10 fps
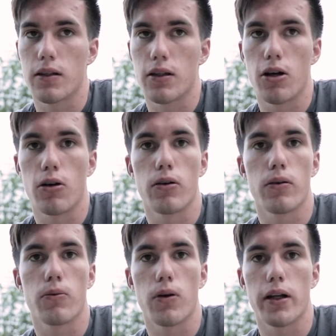
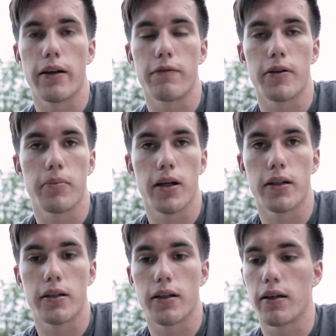know what every
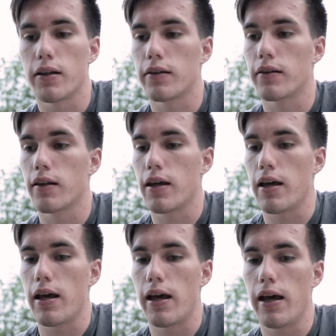button does,
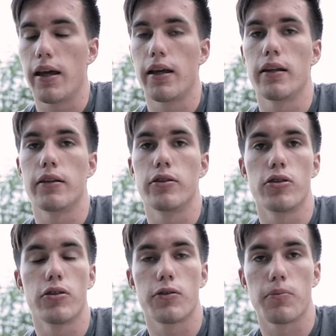and
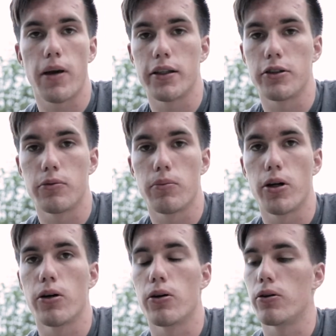use menu
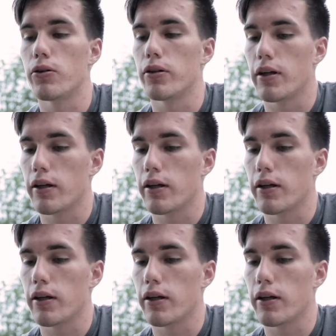mode,